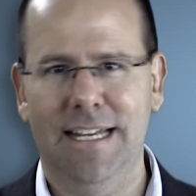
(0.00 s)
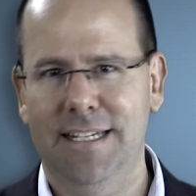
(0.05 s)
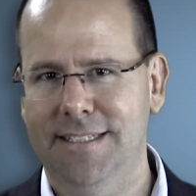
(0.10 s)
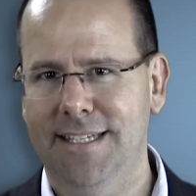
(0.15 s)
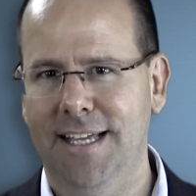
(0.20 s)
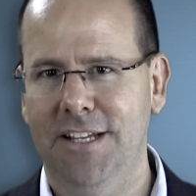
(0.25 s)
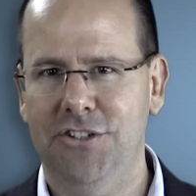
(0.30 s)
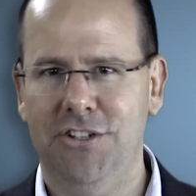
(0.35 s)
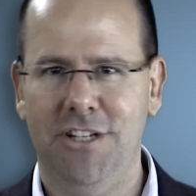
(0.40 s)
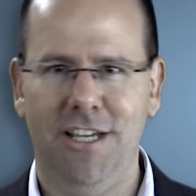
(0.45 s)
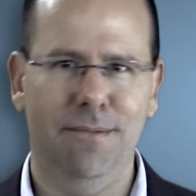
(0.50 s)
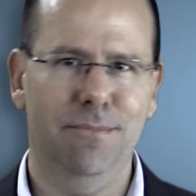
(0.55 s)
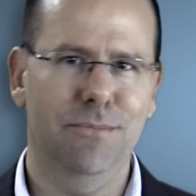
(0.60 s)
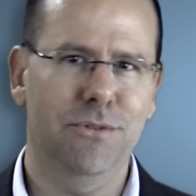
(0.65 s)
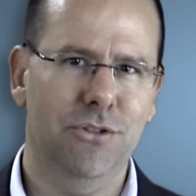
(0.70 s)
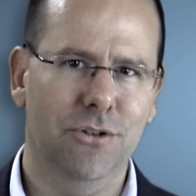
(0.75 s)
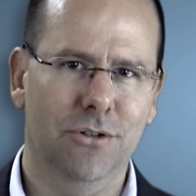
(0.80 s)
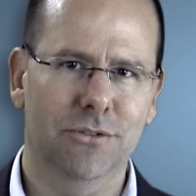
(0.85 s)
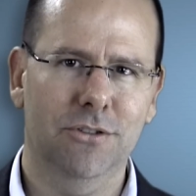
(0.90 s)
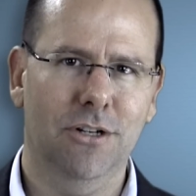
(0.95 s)

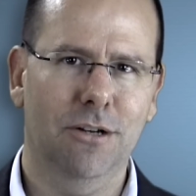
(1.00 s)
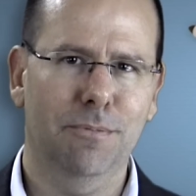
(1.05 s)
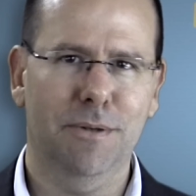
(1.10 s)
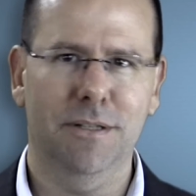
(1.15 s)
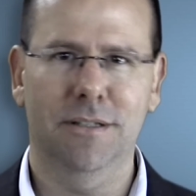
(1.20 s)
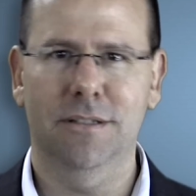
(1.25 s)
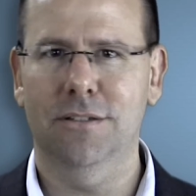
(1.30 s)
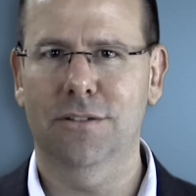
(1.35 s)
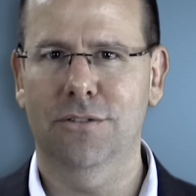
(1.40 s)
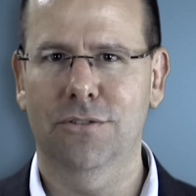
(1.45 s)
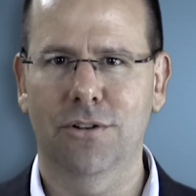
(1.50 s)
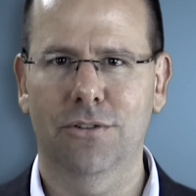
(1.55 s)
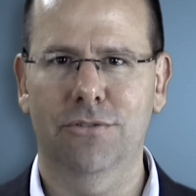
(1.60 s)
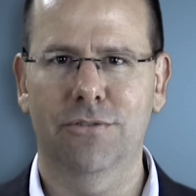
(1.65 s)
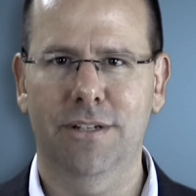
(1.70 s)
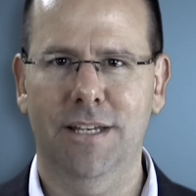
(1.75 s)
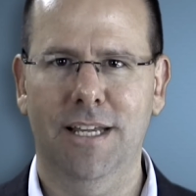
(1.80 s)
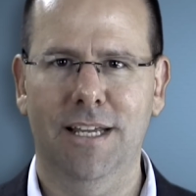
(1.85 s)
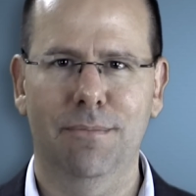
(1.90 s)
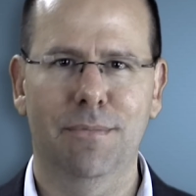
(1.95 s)
LSHTM, Johns Hopkins,
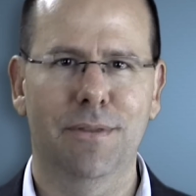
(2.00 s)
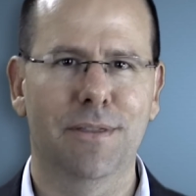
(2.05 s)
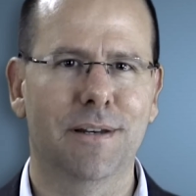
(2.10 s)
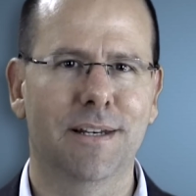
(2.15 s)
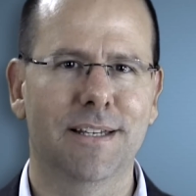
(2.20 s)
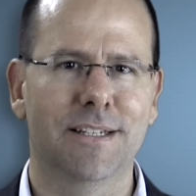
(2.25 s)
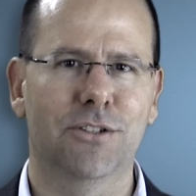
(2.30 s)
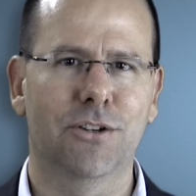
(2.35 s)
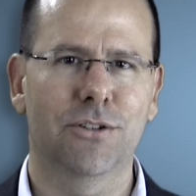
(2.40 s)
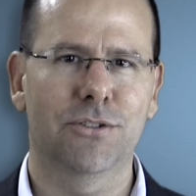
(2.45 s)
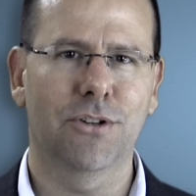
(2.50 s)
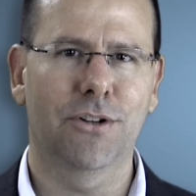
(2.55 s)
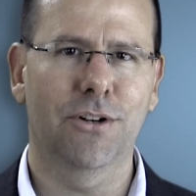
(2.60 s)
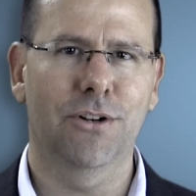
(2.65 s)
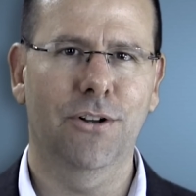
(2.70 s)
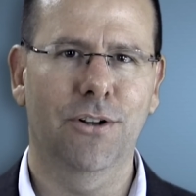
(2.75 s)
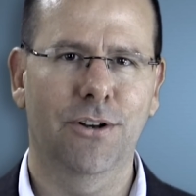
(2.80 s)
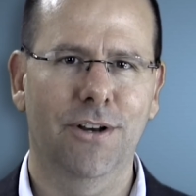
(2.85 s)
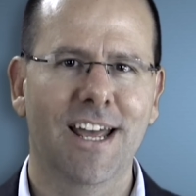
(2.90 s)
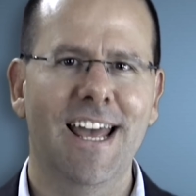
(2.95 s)
Notre Dame, the list goes on
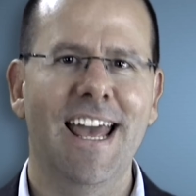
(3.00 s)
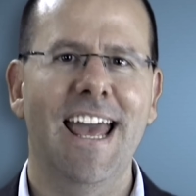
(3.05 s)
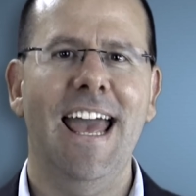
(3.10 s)
and on.